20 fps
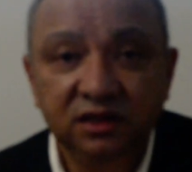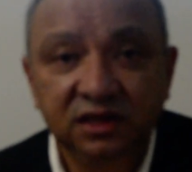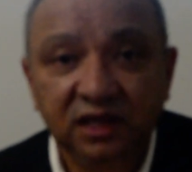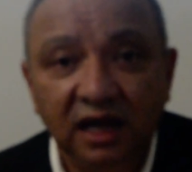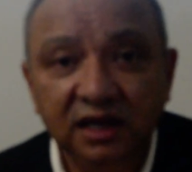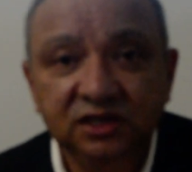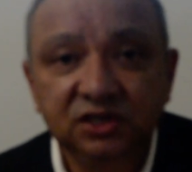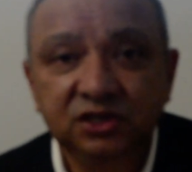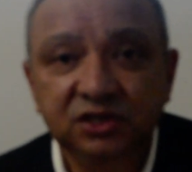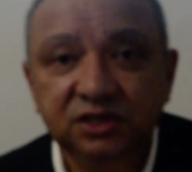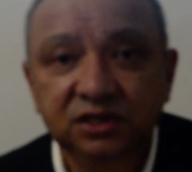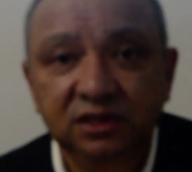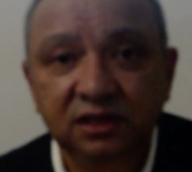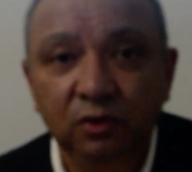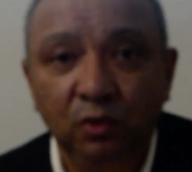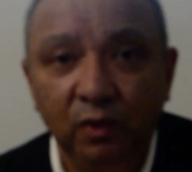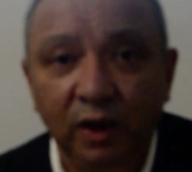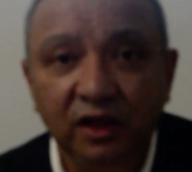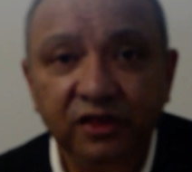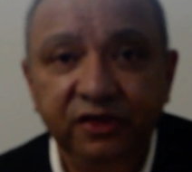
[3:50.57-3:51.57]
the
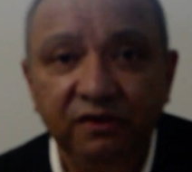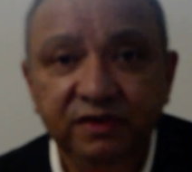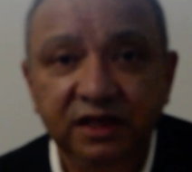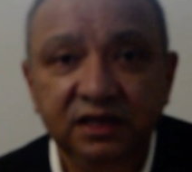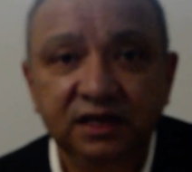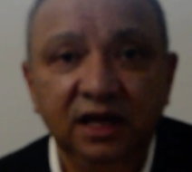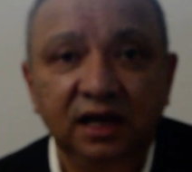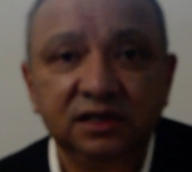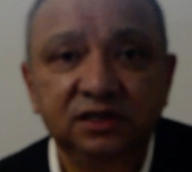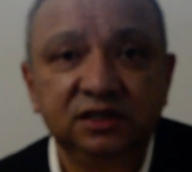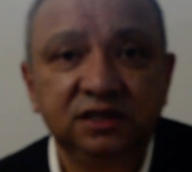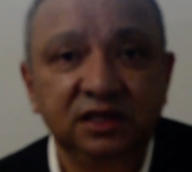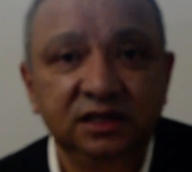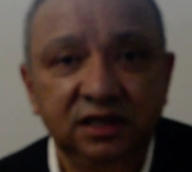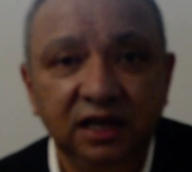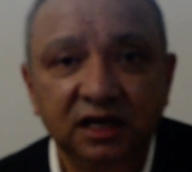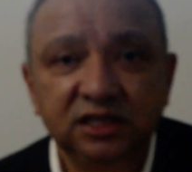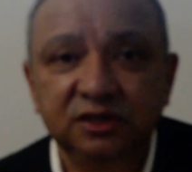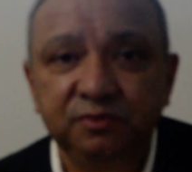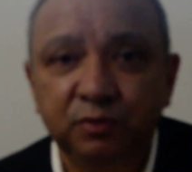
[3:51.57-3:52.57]
wealth of the
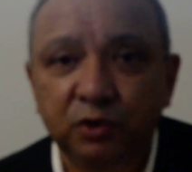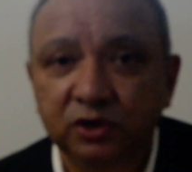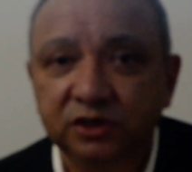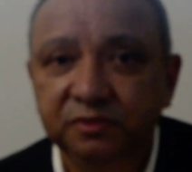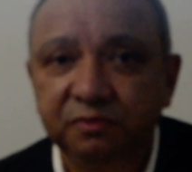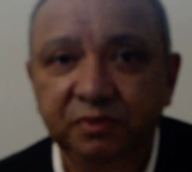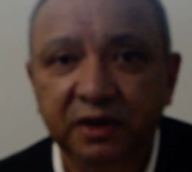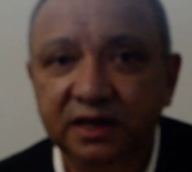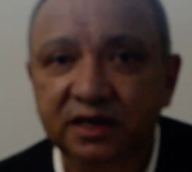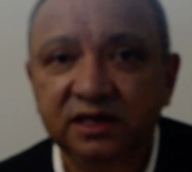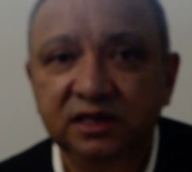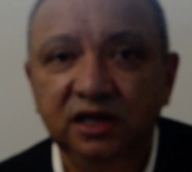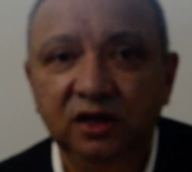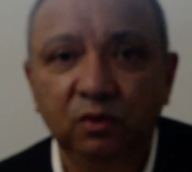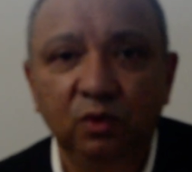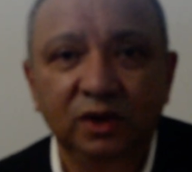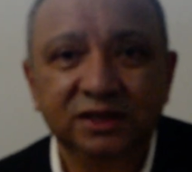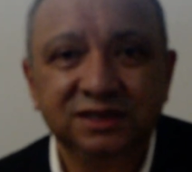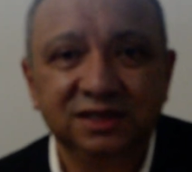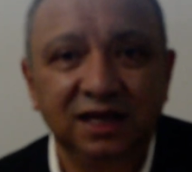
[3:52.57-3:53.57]
Dutch prosperity
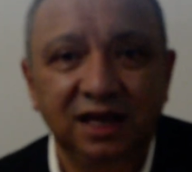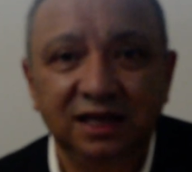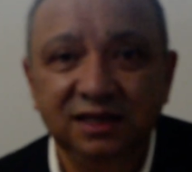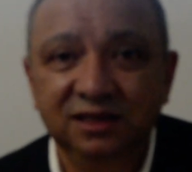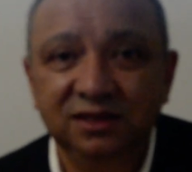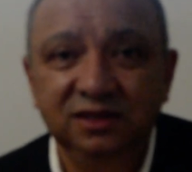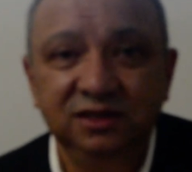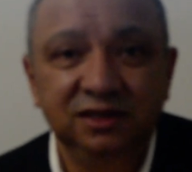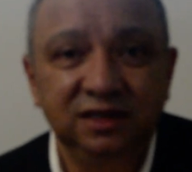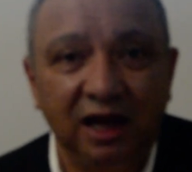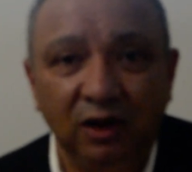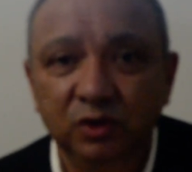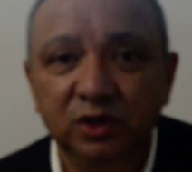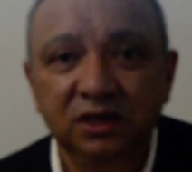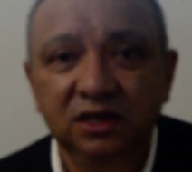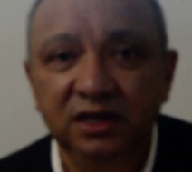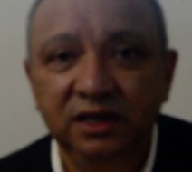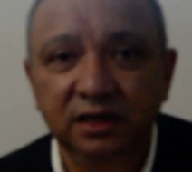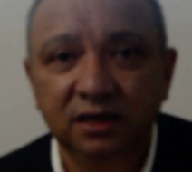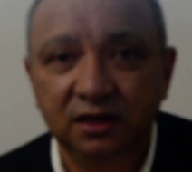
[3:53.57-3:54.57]
was
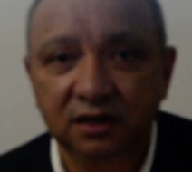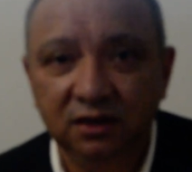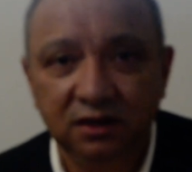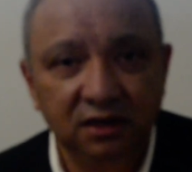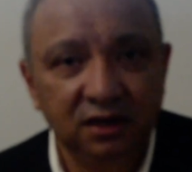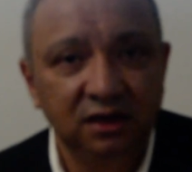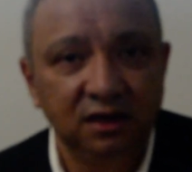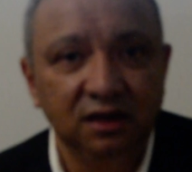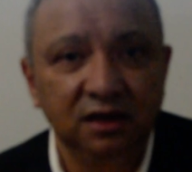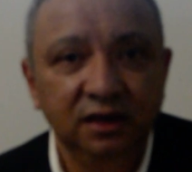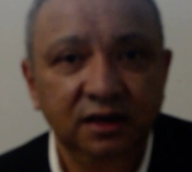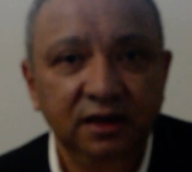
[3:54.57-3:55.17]
undoubtedly a lure,